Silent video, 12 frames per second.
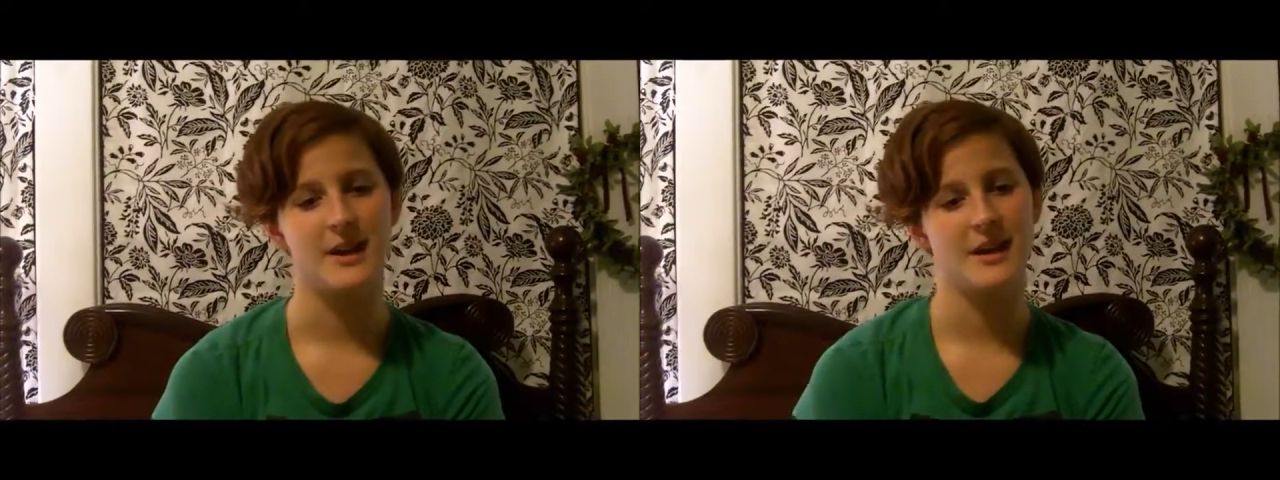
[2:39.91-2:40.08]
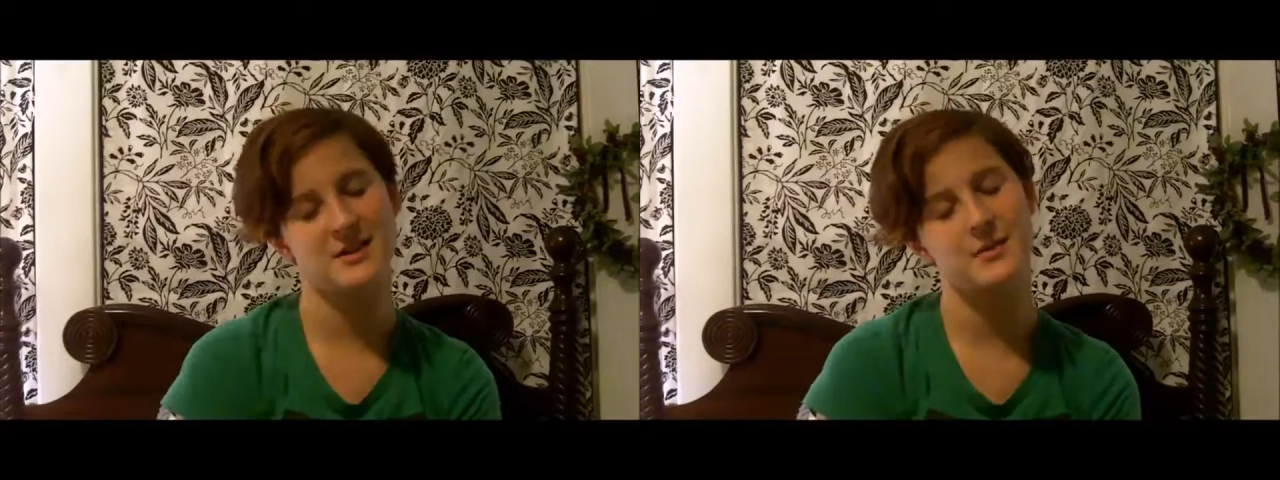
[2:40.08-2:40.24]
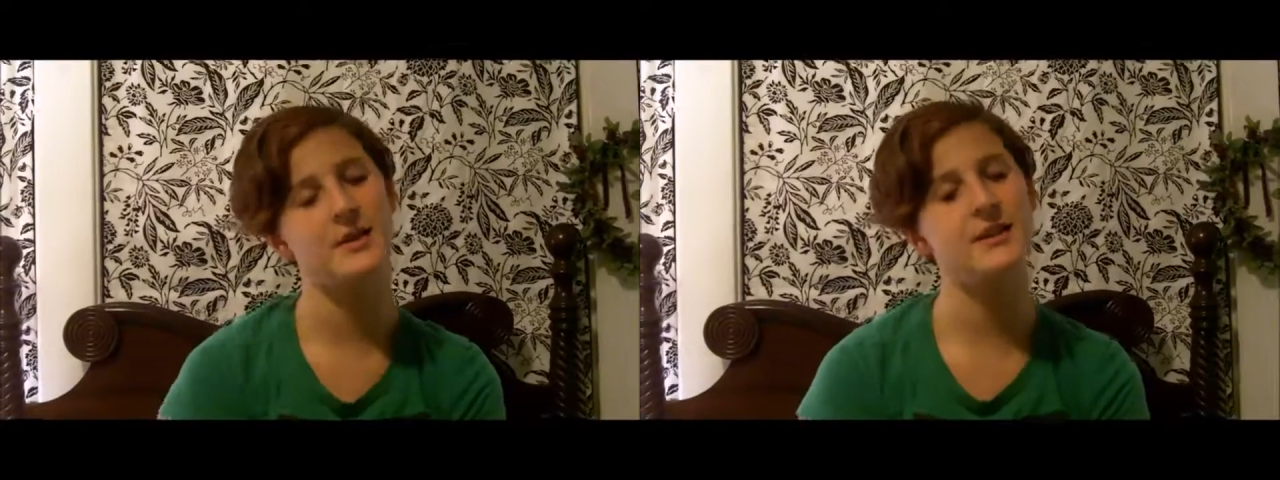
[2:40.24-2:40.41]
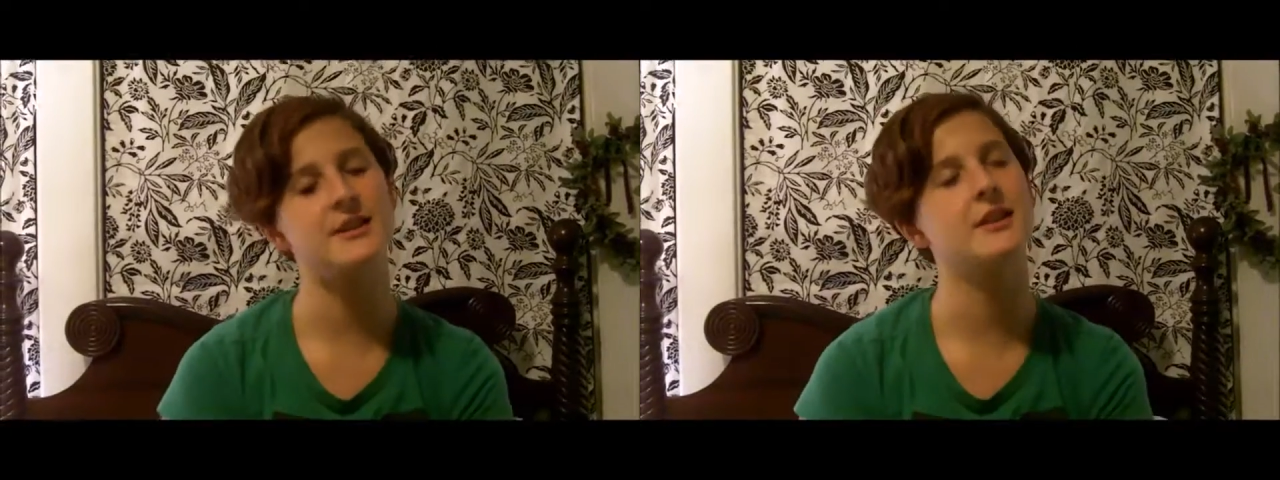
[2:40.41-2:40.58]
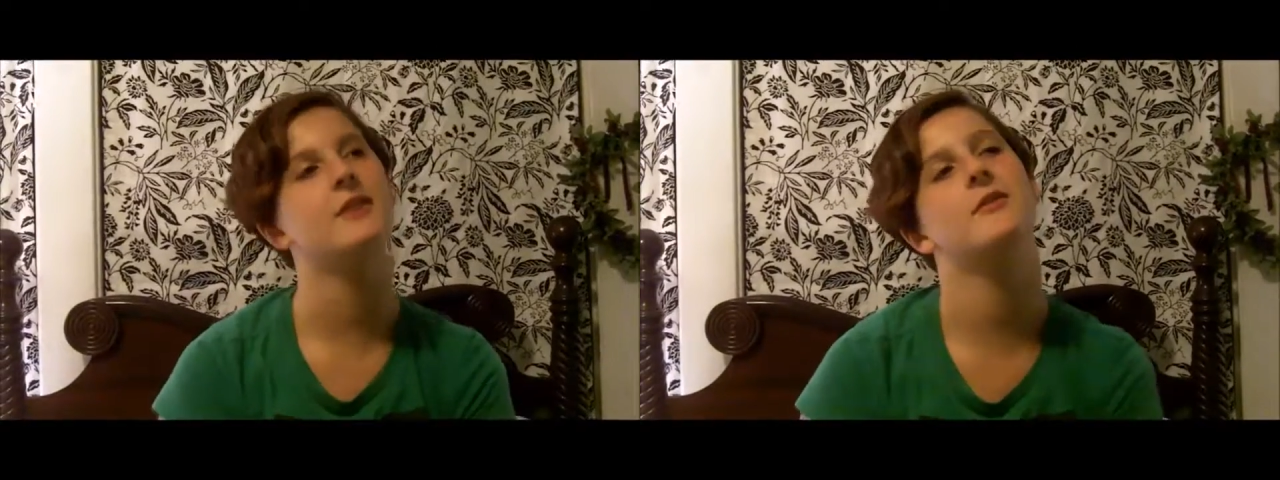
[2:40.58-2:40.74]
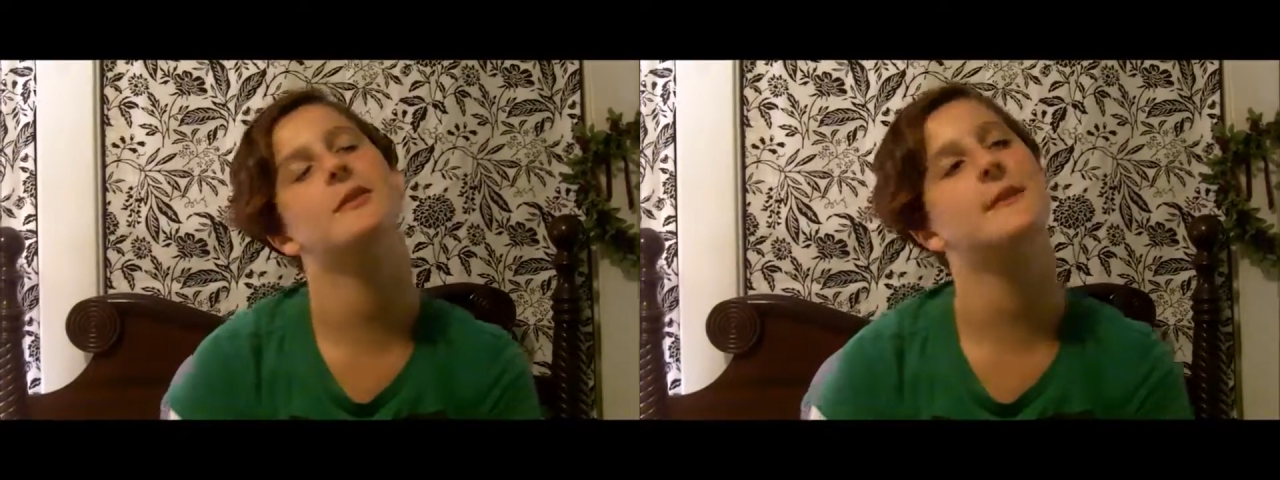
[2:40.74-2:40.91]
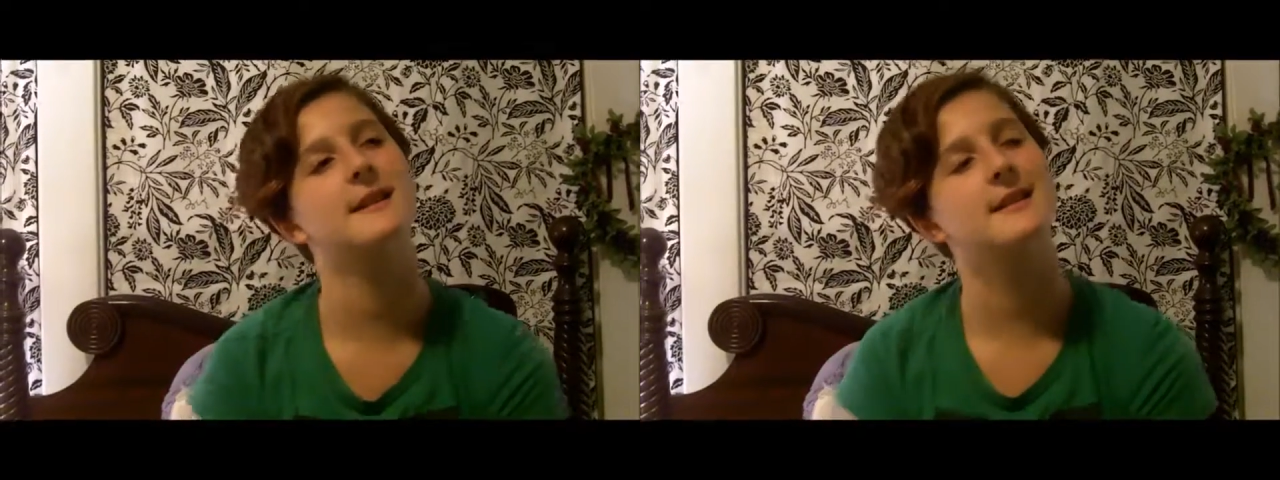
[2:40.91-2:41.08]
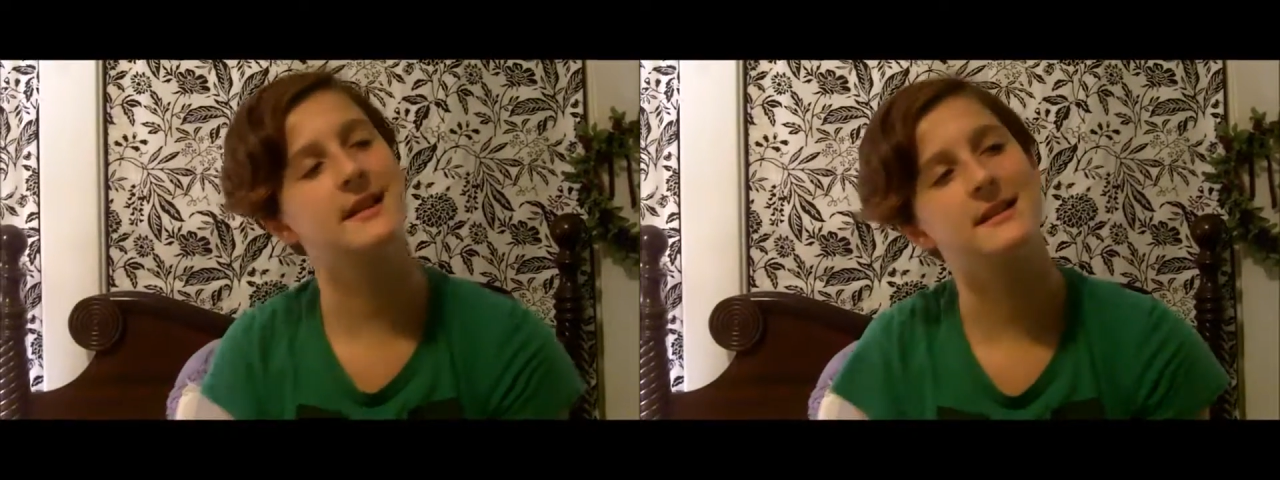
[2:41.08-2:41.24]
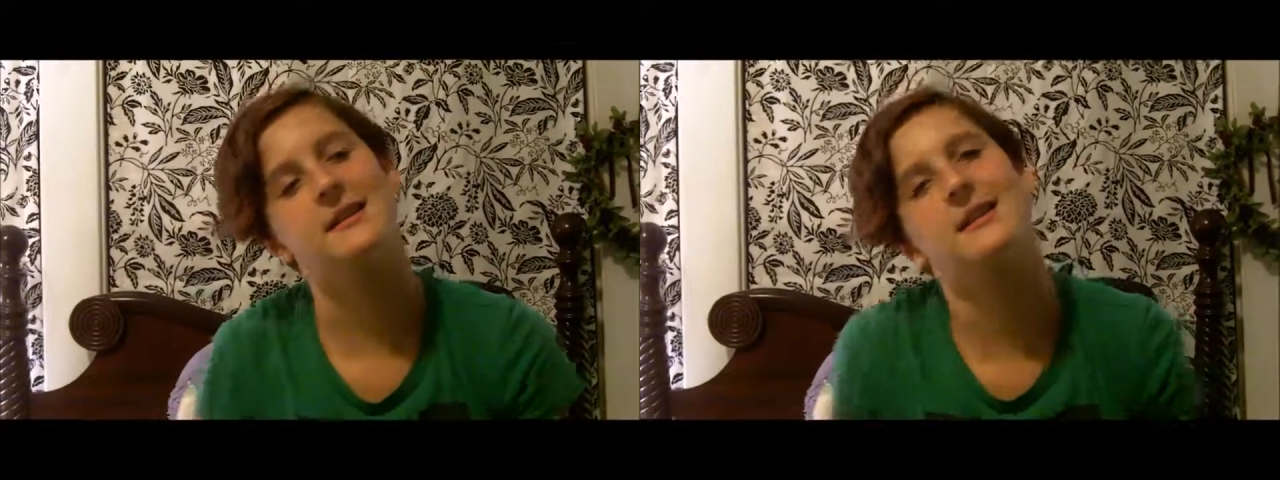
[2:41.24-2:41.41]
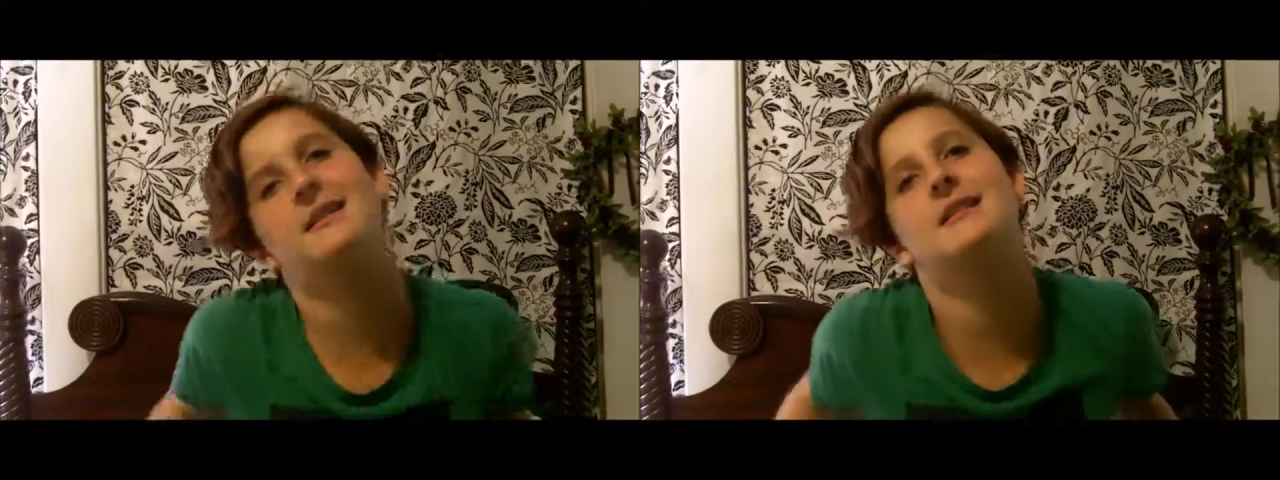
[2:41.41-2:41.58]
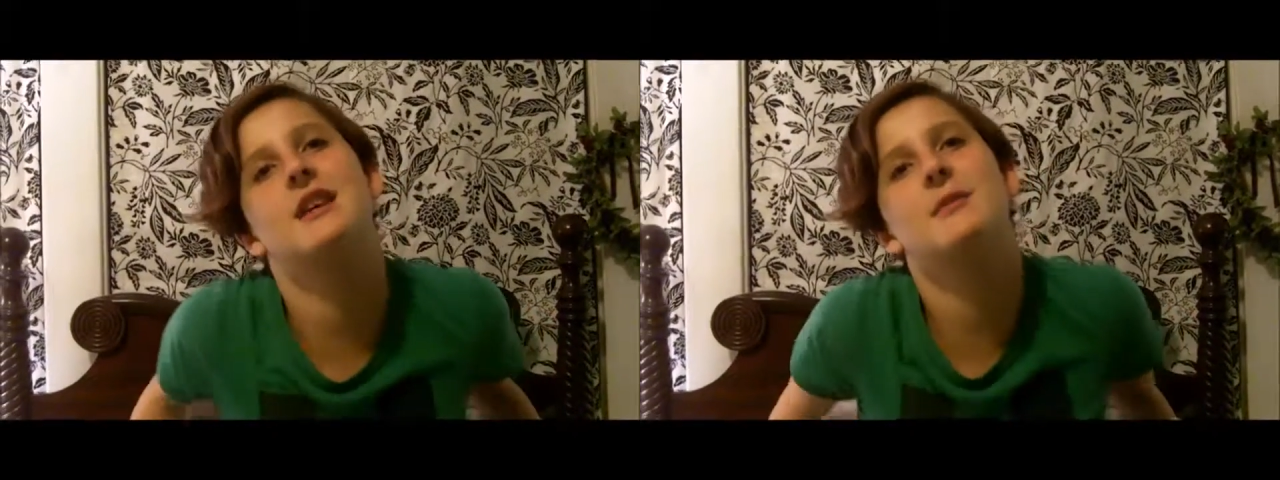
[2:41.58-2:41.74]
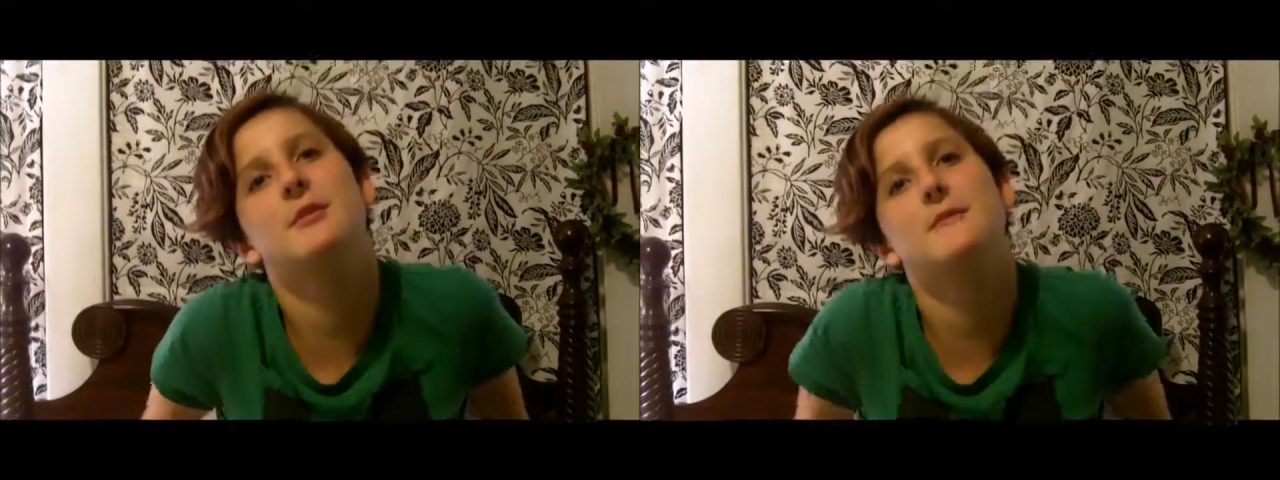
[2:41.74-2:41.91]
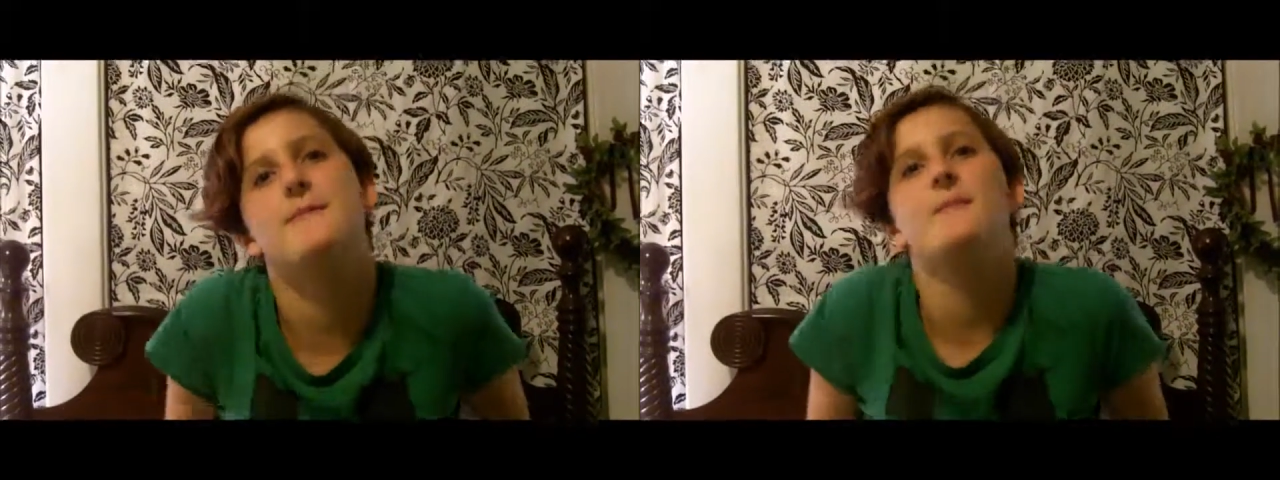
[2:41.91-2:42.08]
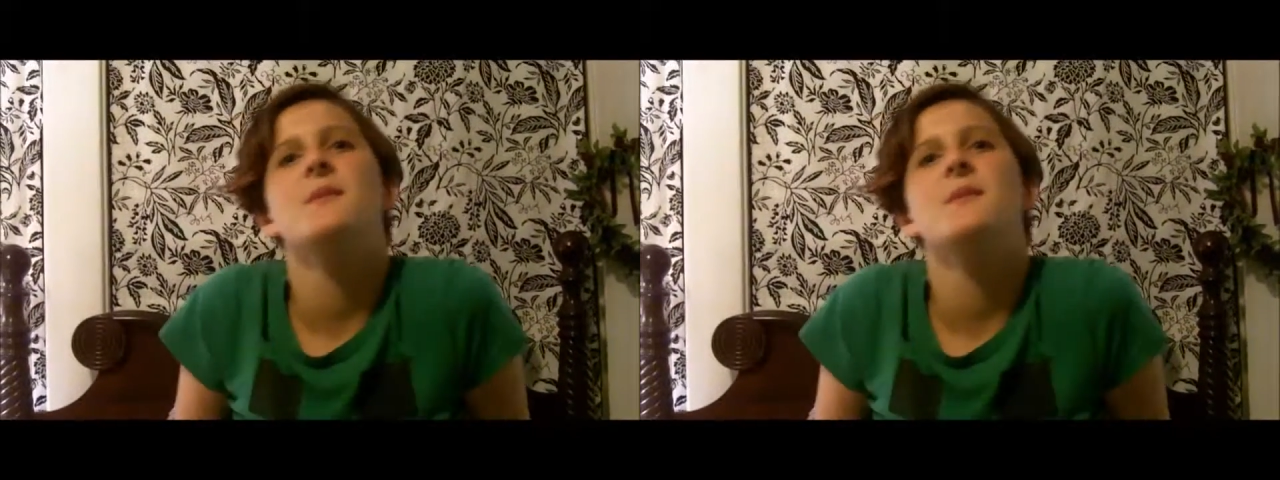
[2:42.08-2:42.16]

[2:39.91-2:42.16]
just wanted to tell you a few things I did this summer.